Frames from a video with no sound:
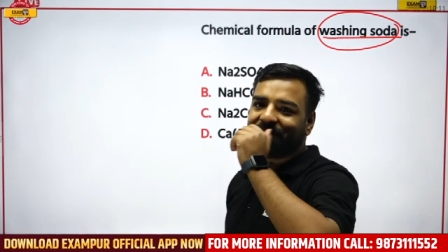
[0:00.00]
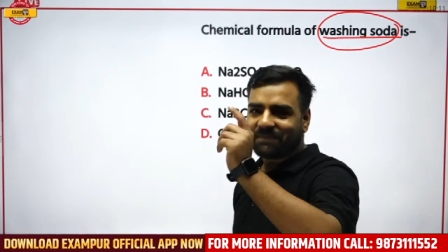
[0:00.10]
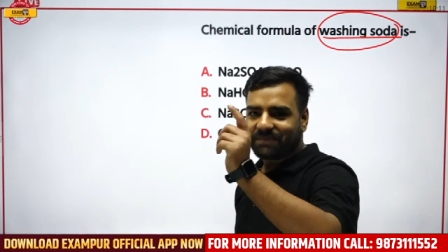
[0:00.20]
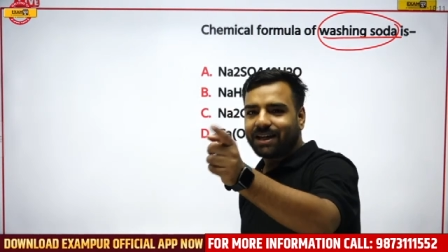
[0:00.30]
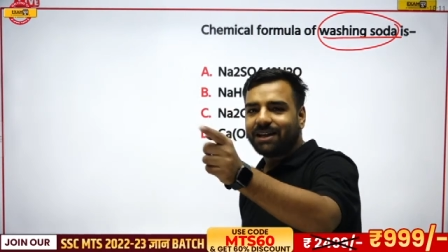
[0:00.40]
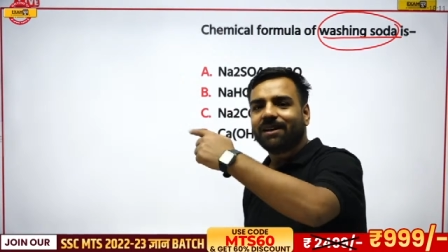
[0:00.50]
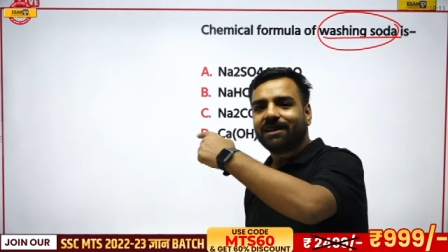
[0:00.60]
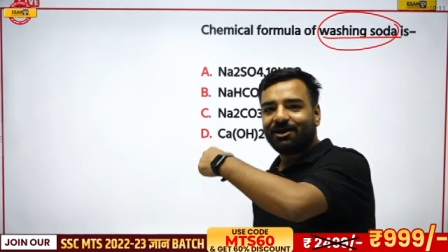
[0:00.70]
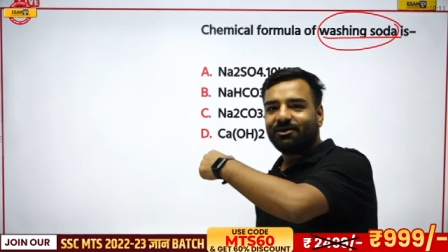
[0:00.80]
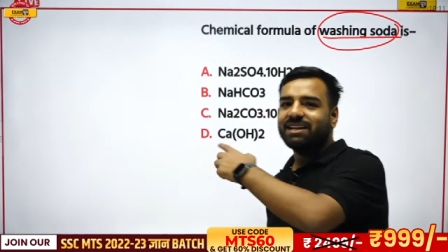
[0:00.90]
Okay,
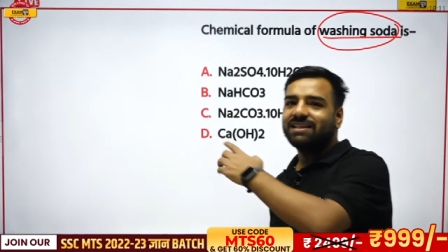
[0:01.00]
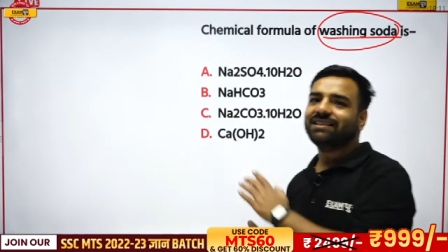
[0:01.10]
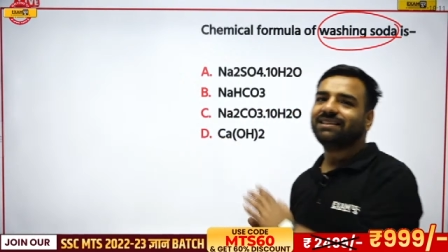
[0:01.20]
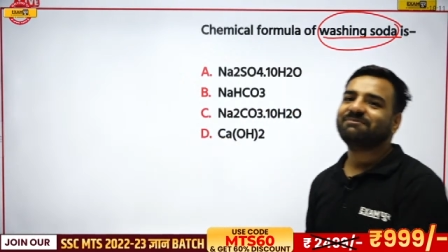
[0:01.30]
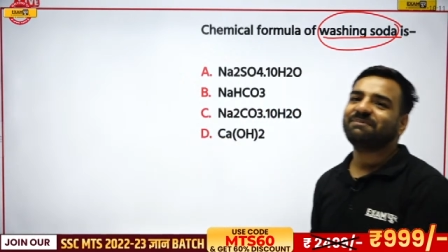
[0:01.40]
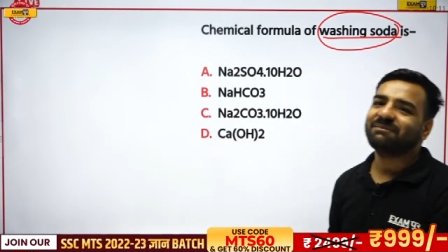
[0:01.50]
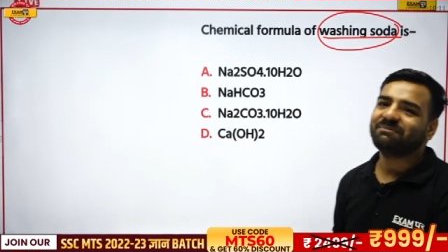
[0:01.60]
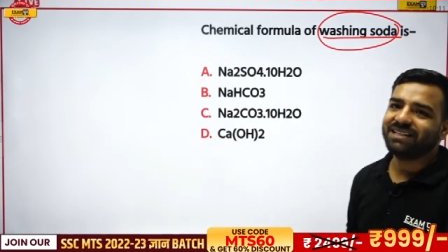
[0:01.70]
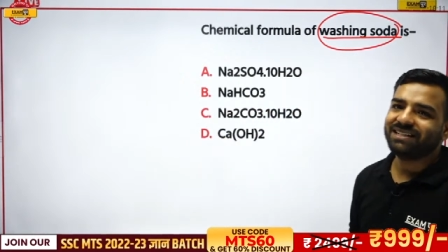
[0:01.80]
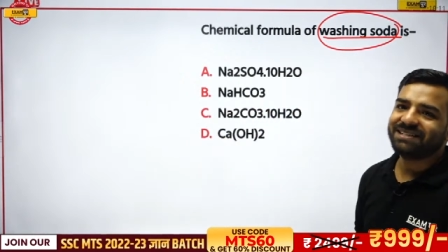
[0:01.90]
Garima. Garima, can you
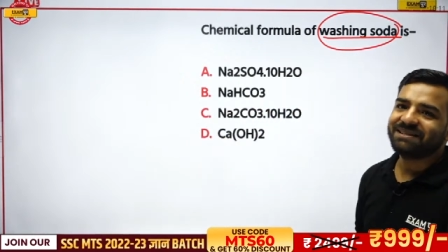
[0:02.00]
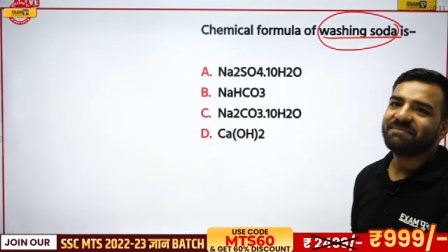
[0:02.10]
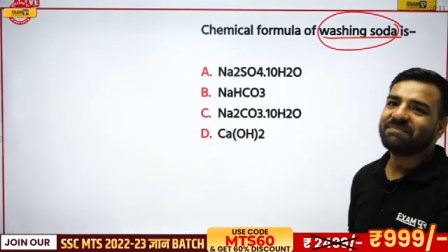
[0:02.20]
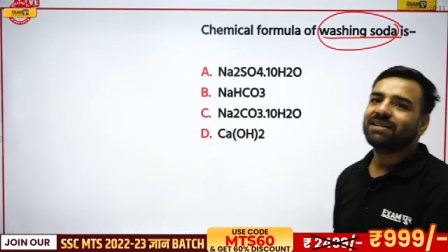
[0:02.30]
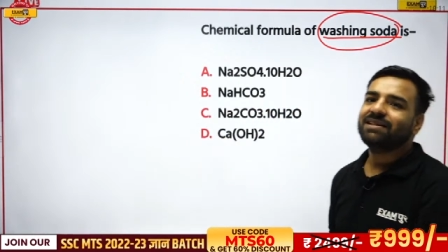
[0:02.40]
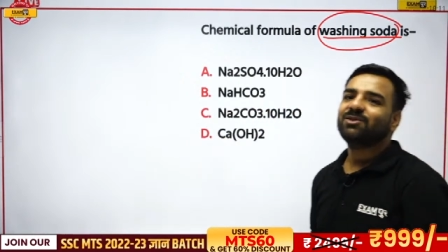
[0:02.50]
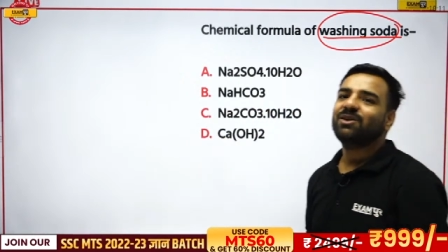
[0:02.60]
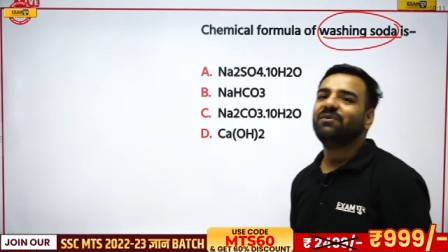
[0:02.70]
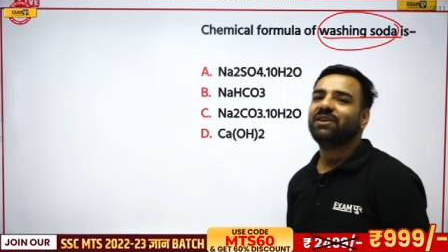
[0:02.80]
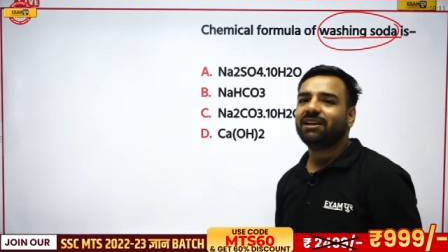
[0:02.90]
answer this part, please?
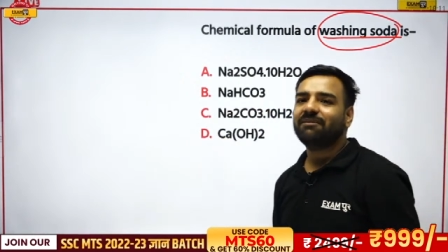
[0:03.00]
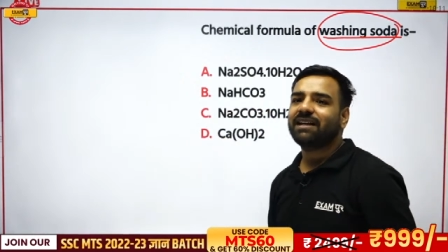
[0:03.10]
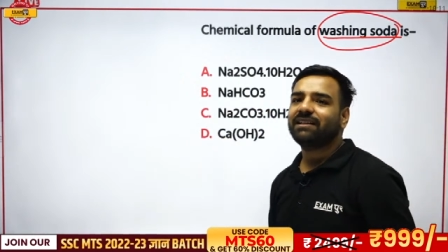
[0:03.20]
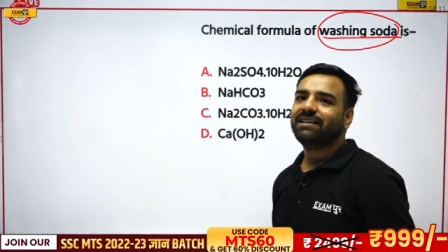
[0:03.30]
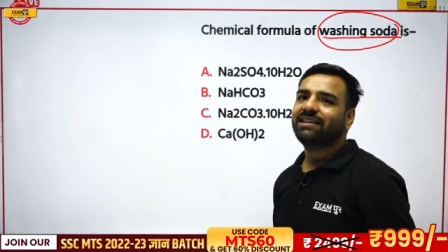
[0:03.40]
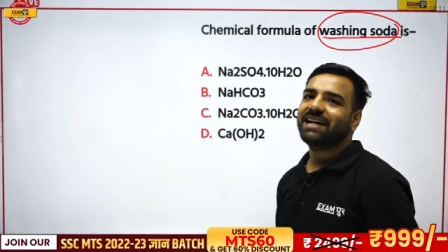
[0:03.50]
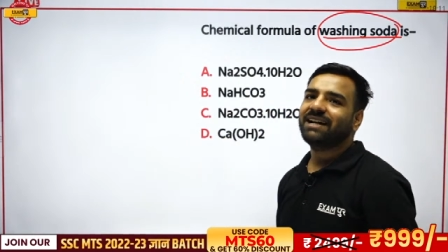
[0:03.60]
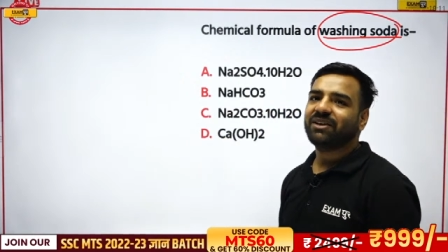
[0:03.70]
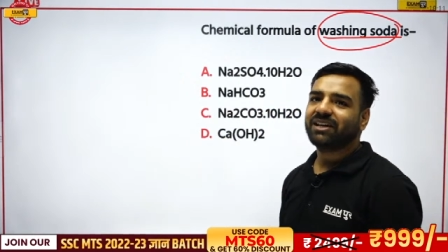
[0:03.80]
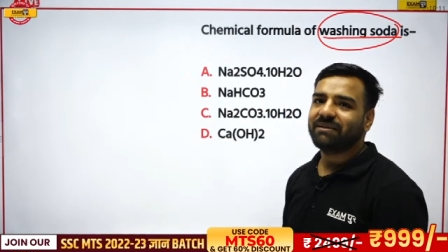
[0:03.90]
So you have
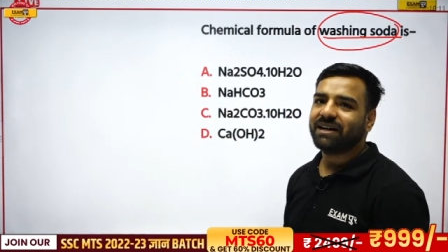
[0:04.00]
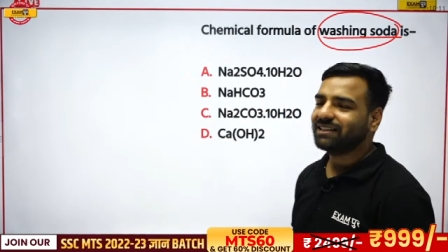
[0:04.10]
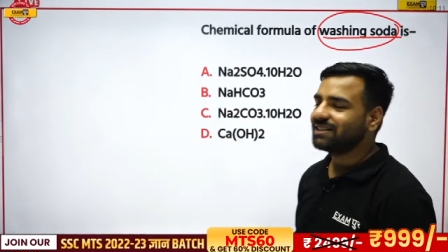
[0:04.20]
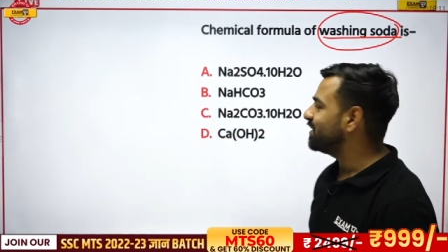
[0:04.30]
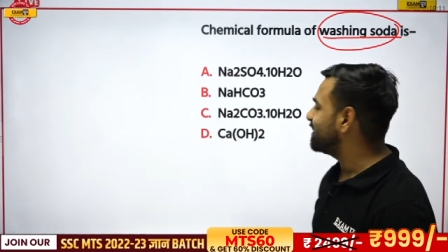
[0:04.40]
Vikram Ayat here, and